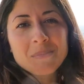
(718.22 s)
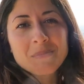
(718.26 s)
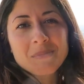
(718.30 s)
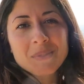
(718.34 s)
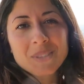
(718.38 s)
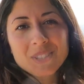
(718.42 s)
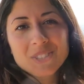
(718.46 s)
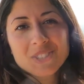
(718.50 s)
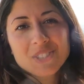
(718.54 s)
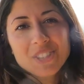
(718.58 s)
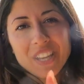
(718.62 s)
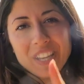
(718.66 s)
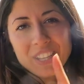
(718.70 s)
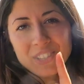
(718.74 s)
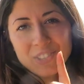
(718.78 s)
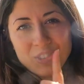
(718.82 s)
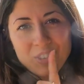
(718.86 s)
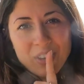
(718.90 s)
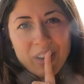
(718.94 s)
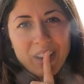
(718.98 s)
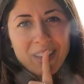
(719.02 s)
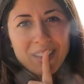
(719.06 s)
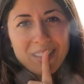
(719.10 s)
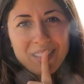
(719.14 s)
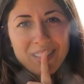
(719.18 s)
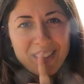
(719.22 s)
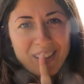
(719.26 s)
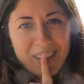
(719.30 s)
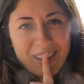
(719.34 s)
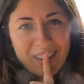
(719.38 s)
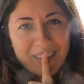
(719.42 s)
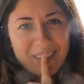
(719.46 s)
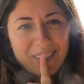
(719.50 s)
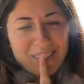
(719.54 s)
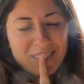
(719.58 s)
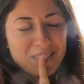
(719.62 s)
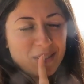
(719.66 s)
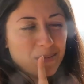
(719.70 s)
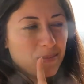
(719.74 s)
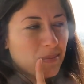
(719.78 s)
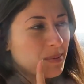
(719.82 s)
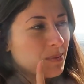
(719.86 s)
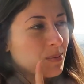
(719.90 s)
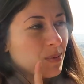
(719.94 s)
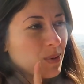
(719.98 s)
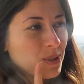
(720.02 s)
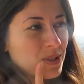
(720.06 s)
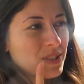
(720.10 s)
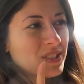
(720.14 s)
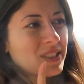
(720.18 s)
the beach and try it there. It's a
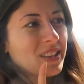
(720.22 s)
bit more